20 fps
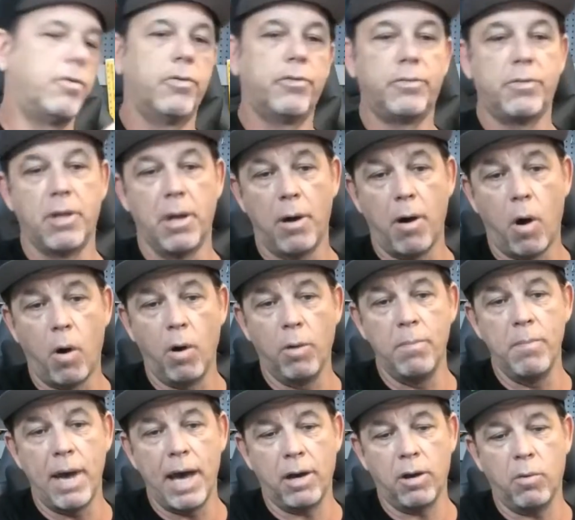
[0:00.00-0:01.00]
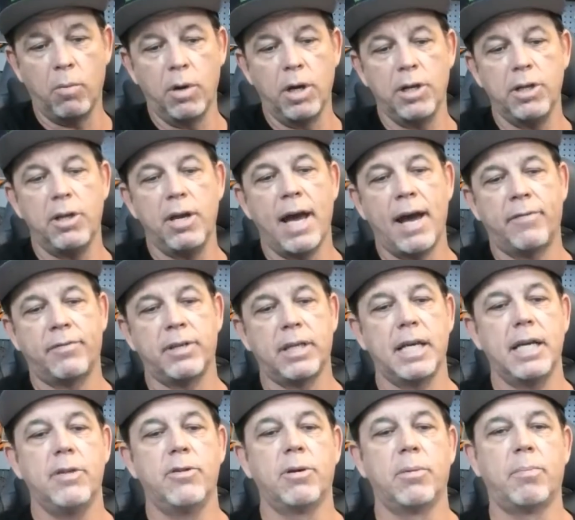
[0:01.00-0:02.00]
The old metal one, you have to
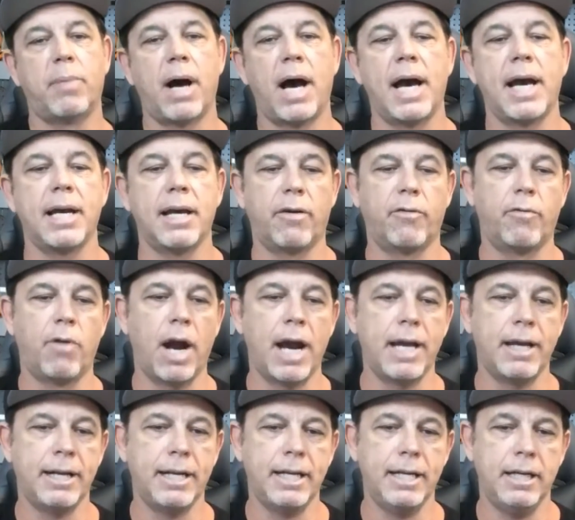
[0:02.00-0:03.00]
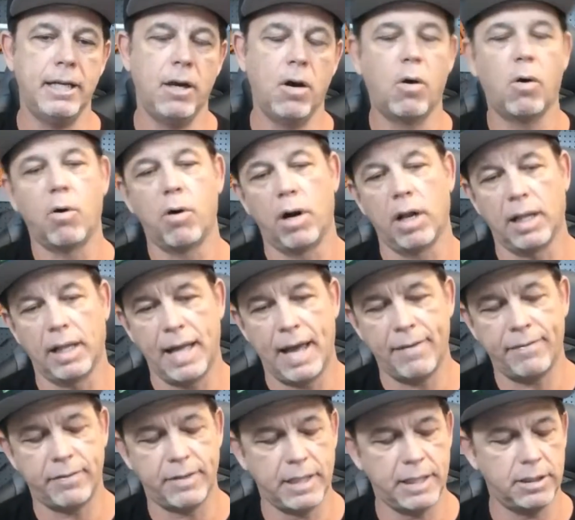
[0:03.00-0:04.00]
either buy a righty or a
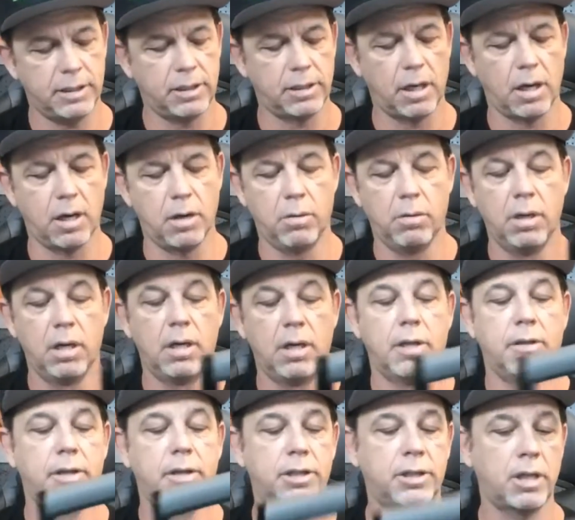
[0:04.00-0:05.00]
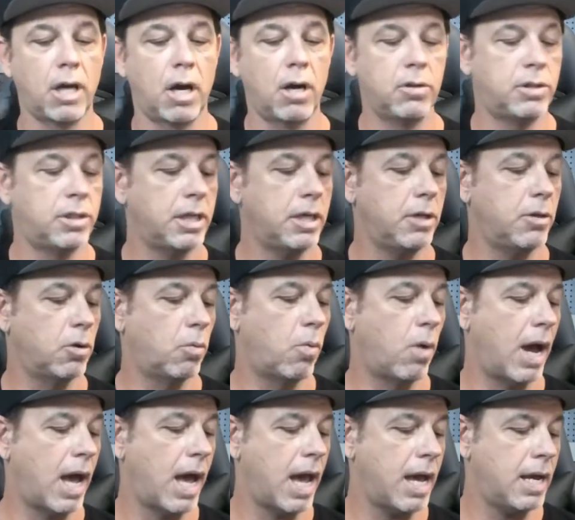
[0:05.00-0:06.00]
lefty. So this goes either
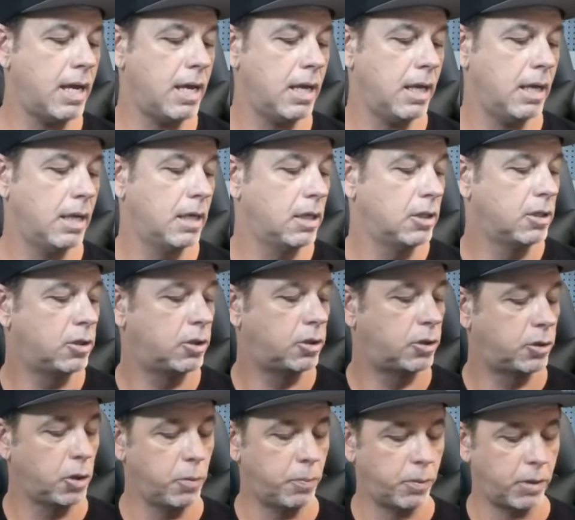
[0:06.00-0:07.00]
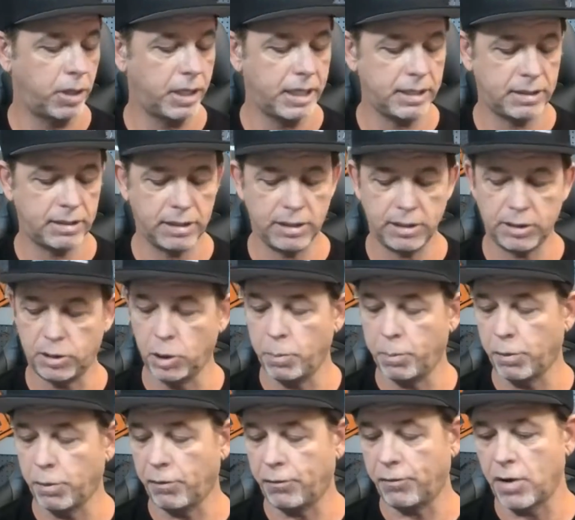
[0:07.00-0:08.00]
way. Super easy,
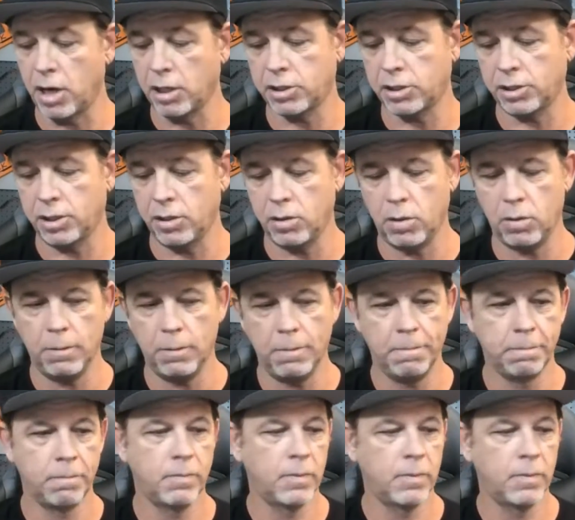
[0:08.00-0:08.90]
super functional.